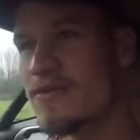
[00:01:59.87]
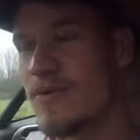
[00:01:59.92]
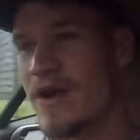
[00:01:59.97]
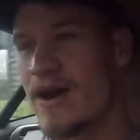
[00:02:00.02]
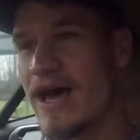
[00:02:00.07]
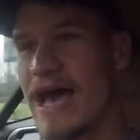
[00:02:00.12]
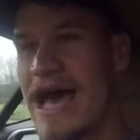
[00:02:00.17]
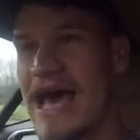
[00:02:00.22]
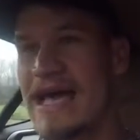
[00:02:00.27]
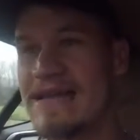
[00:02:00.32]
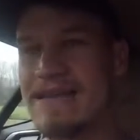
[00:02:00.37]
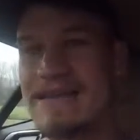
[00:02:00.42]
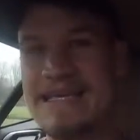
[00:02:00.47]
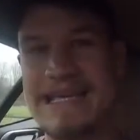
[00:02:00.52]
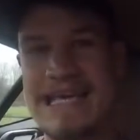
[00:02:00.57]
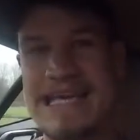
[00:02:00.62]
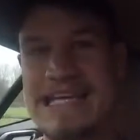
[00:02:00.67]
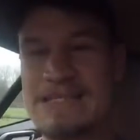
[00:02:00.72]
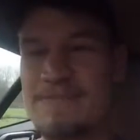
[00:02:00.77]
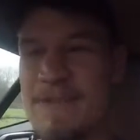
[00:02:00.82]
When I handed
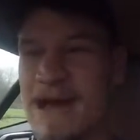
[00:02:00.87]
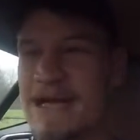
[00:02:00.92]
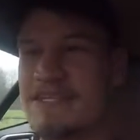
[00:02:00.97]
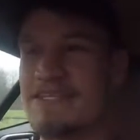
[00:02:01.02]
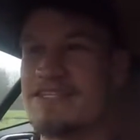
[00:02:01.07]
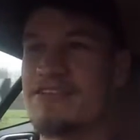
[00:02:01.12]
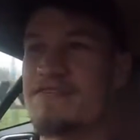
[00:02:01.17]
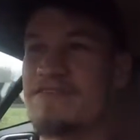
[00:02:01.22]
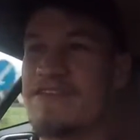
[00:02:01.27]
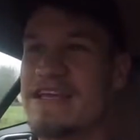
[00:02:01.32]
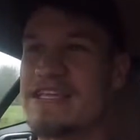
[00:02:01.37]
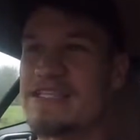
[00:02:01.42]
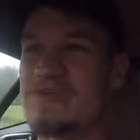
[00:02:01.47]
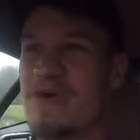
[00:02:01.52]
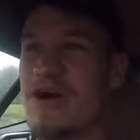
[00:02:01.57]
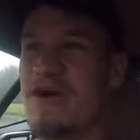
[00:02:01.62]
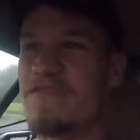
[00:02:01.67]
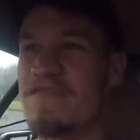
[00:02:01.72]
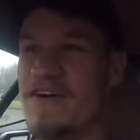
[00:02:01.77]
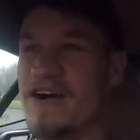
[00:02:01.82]
the keys back to the
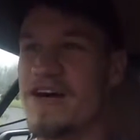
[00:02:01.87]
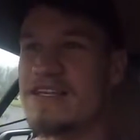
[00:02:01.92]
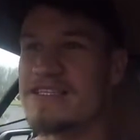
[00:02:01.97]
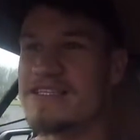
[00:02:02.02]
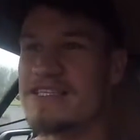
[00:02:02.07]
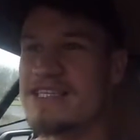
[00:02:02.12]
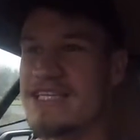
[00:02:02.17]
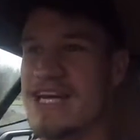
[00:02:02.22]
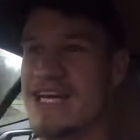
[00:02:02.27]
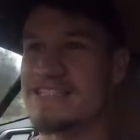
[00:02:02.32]
V12 Vantage